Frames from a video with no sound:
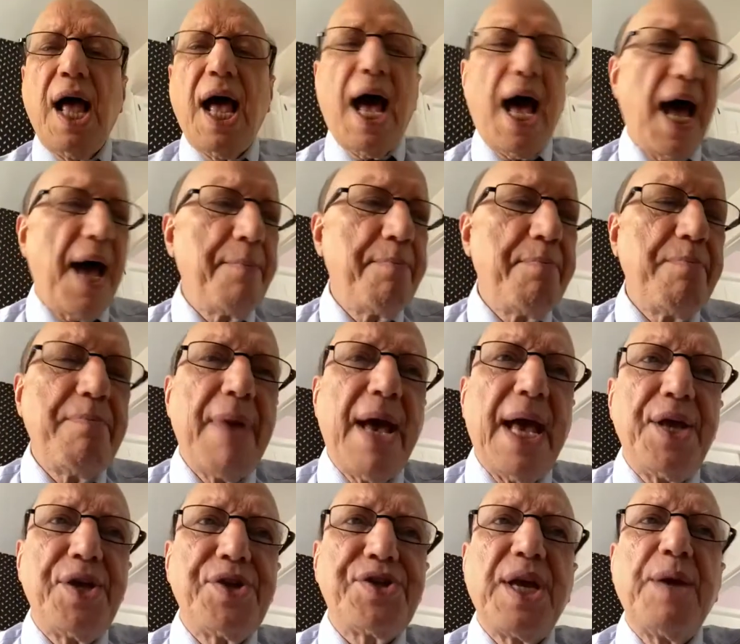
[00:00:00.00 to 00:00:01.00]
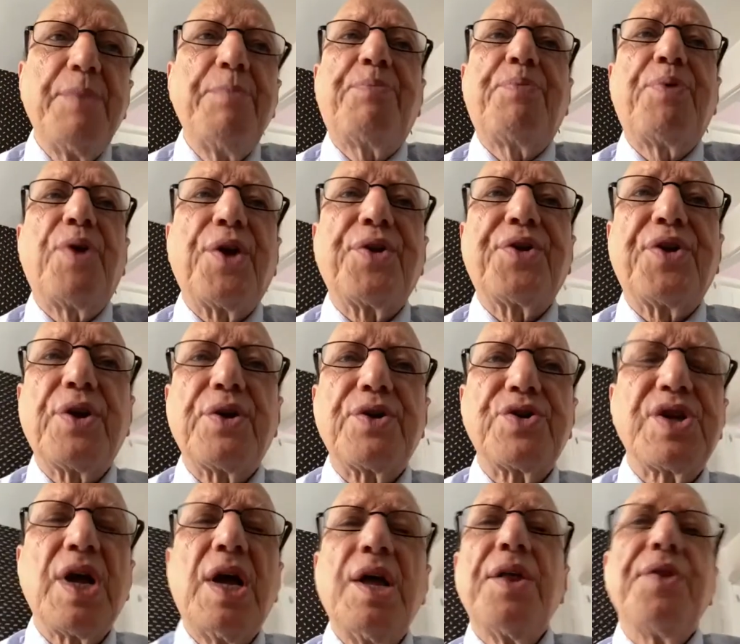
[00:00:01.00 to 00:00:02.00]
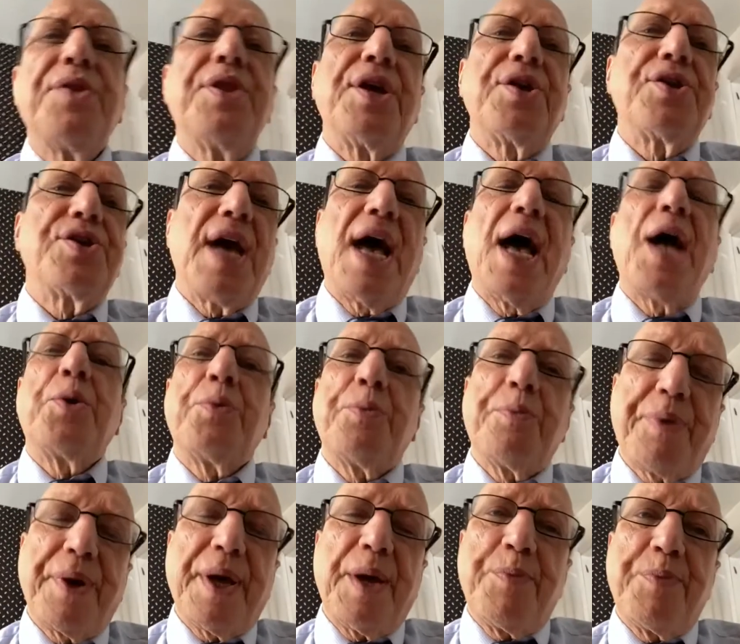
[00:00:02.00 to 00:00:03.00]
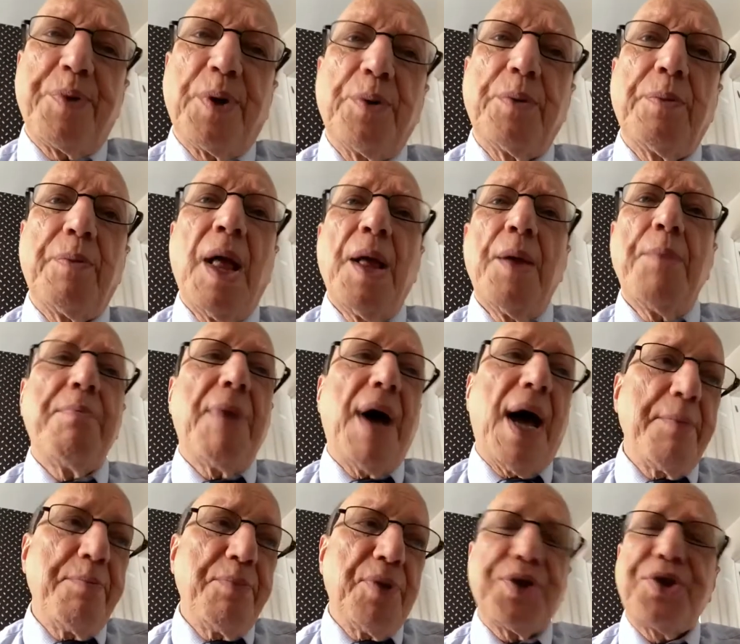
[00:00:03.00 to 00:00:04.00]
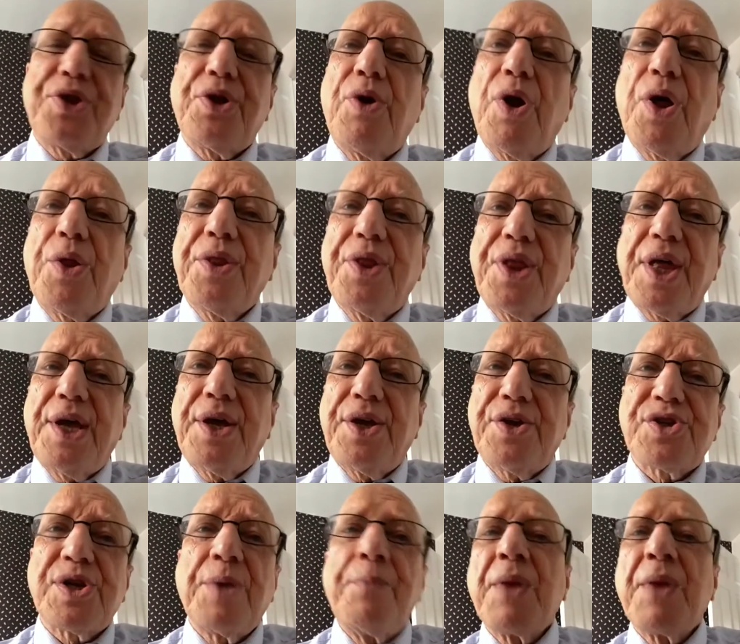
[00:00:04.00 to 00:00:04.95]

amazing products that help people. My mother on these